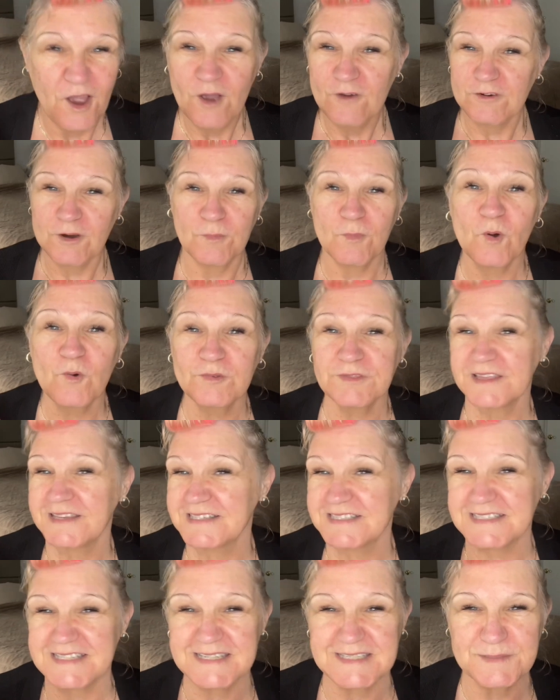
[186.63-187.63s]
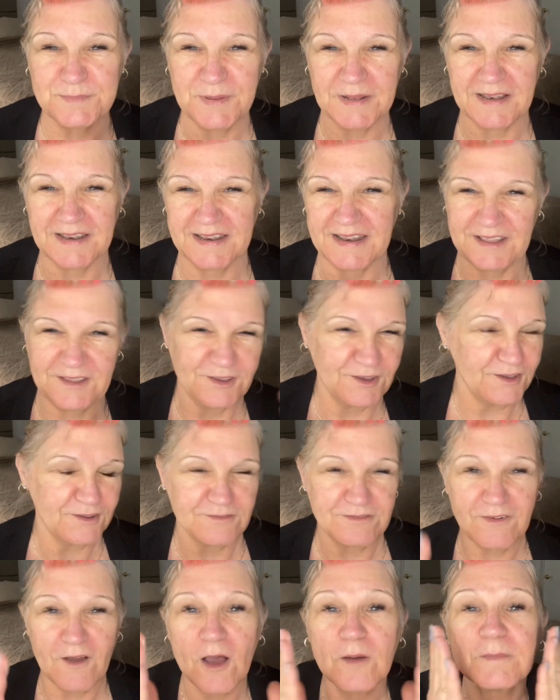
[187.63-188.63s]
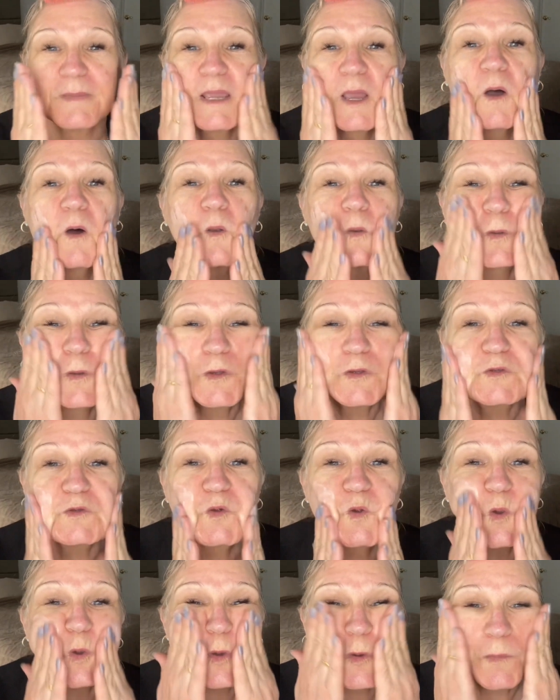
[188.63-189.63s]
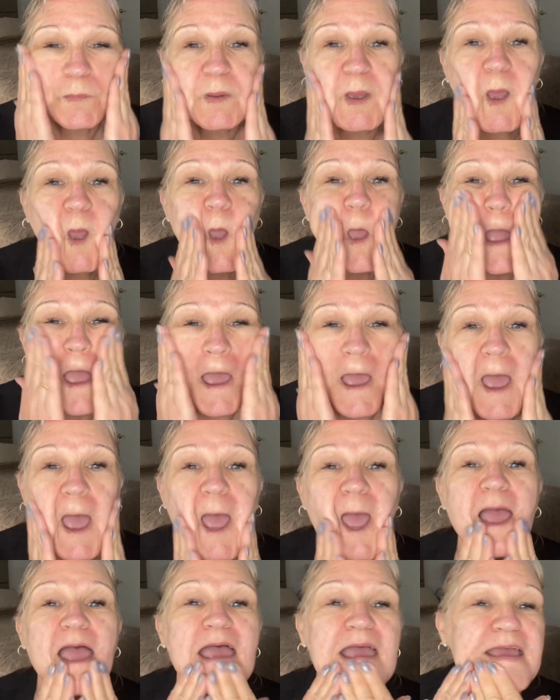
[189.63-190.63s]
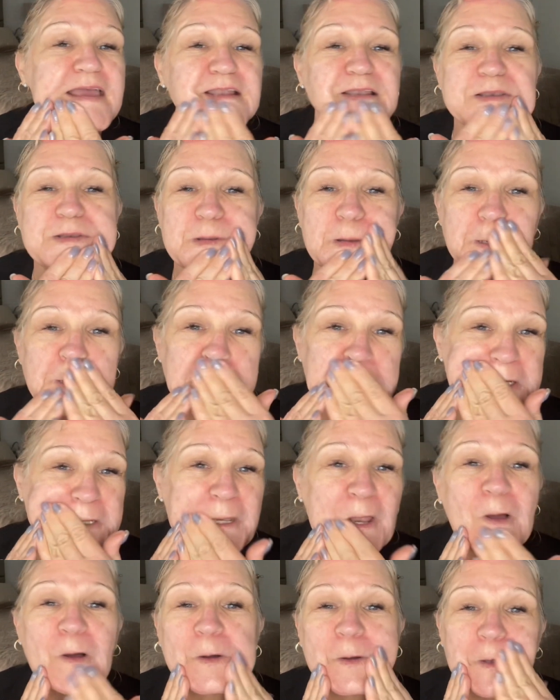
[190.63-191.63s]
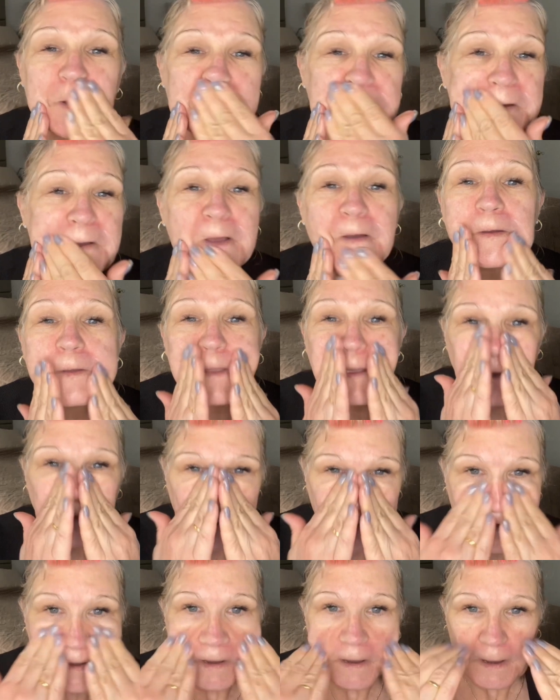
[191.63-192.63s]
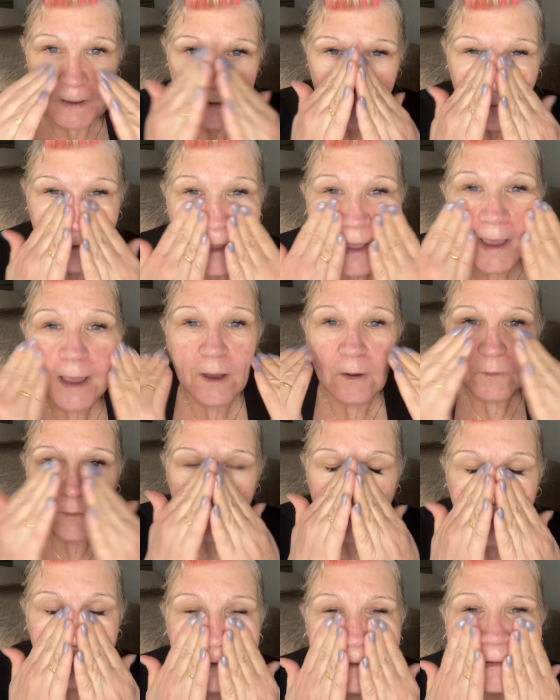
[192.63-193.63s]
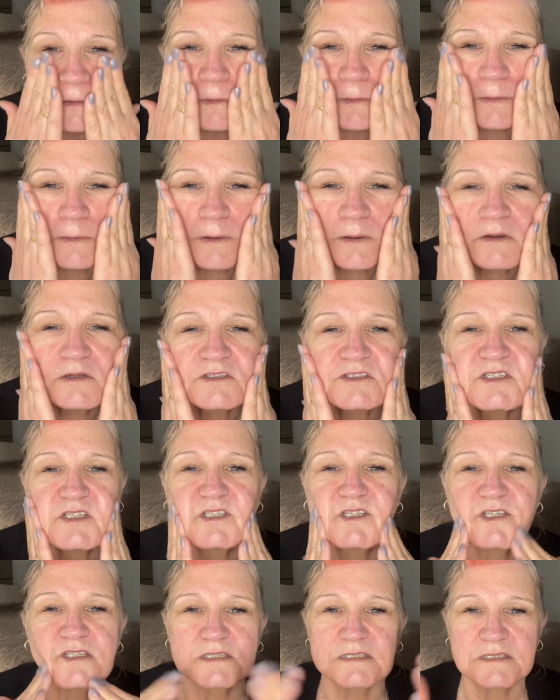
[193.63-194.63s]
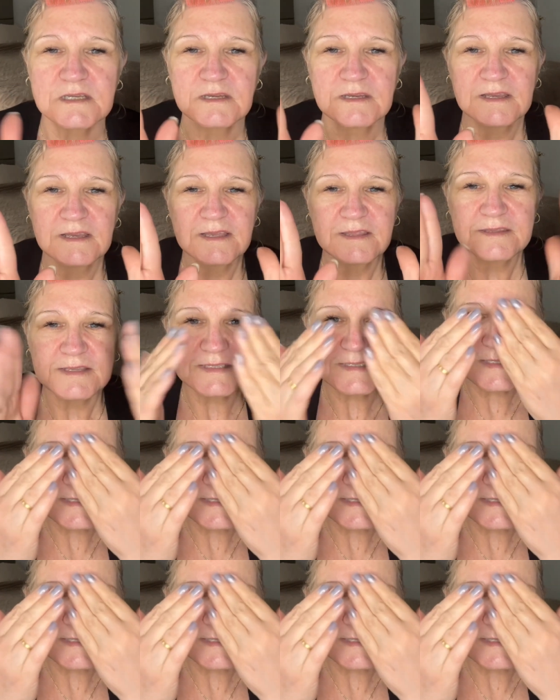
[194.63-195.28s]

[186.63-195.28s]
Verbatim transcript: from All Things Disability. You can find me on YouTube and TikTok. So, wow. Oh gosh, this is this